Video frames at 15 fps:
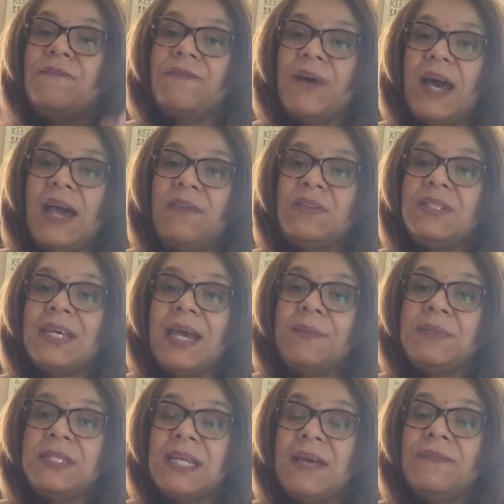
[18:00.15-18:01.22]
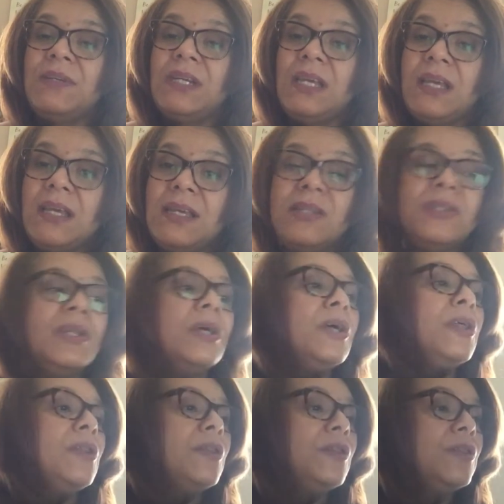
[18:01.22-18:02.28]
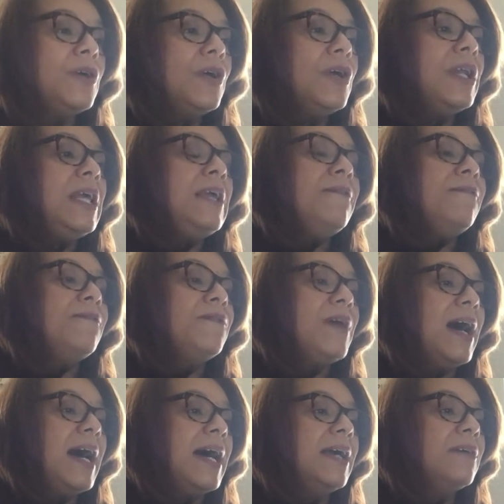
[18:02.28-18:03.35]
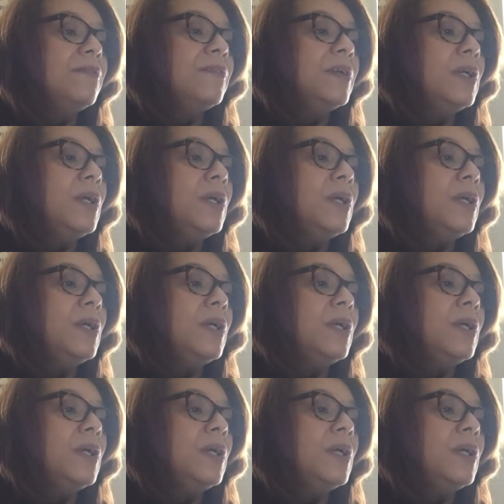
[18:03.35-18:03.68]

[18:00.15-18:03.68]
5 times 7 is 35.